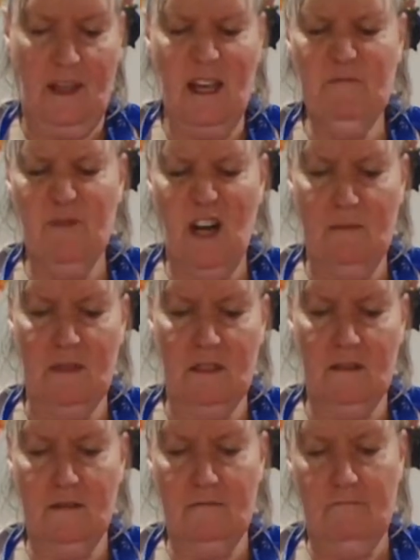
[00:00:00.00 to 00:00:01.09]
I promise.
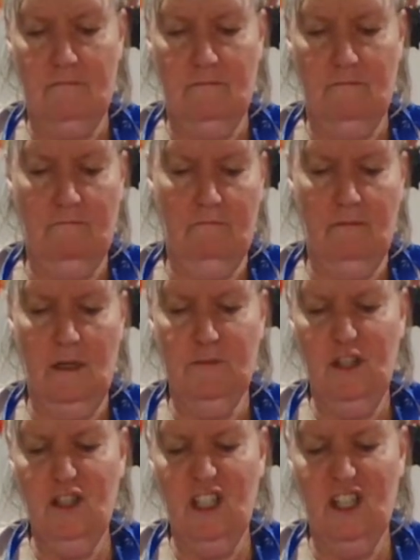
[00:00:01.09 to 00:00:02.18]
My
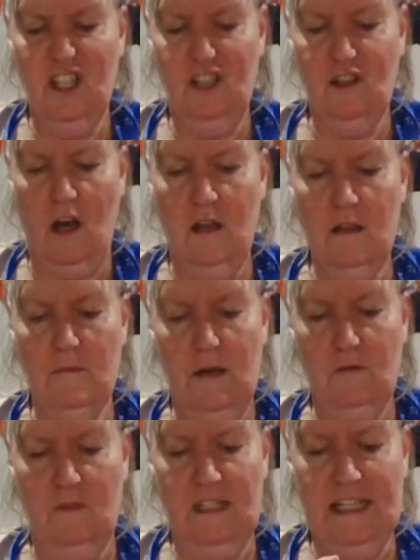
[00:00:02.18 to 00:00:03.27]
brother can tell you all
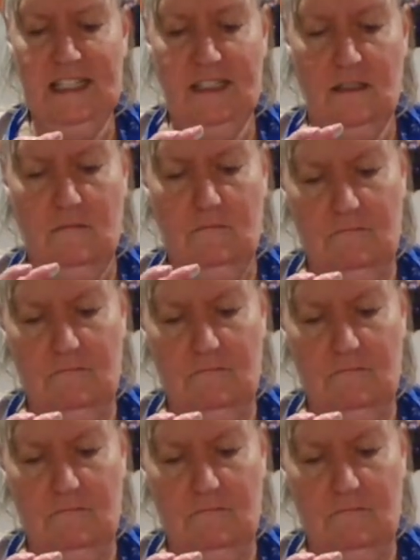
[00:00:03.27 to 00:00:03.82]
about what I did.